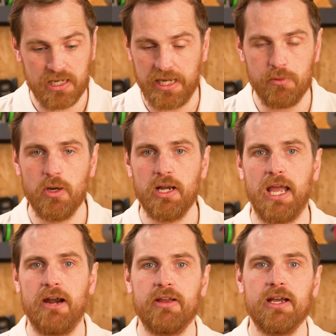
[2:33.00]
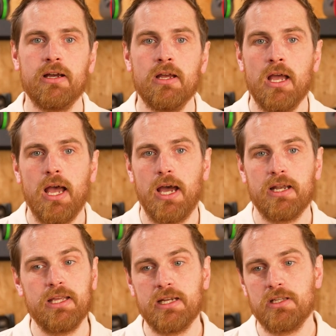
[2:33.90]
clean work area,
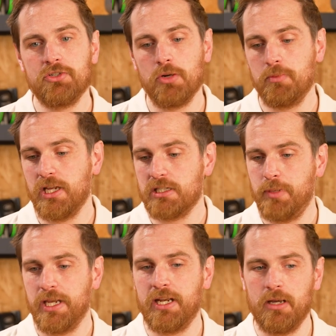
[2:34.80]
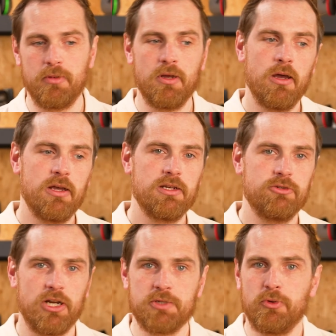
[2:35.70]
and at the end of the job you get to pick it up,
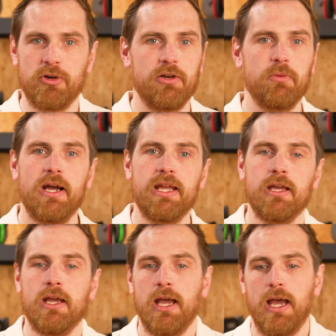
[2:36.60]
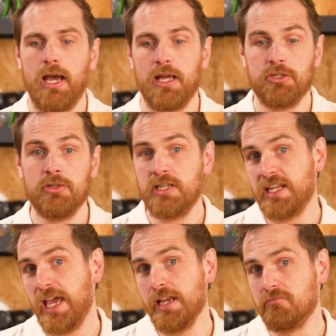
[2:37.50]
transport it away and use it
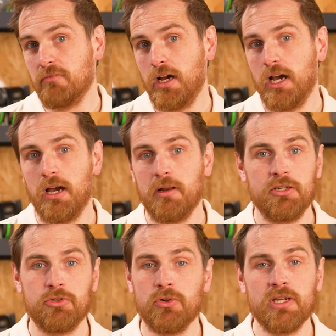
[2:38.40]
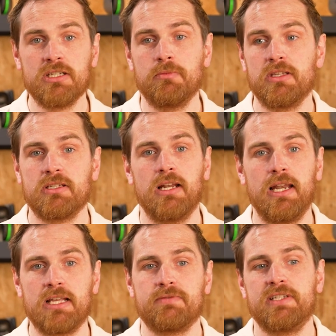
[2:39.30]
again. And you're talking something that's going to
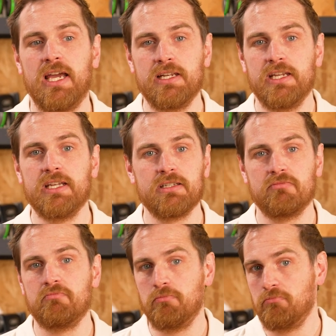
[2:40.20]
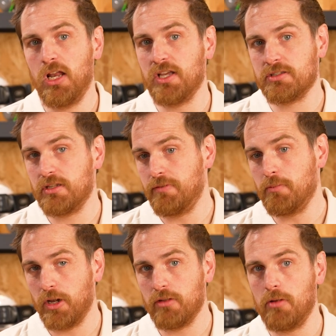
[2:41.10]
last for 10 years plus if
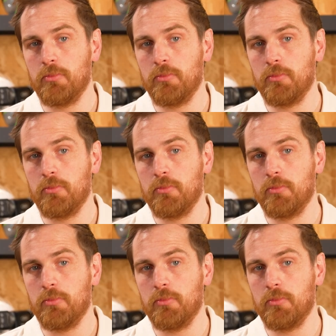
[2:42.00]
you buy the right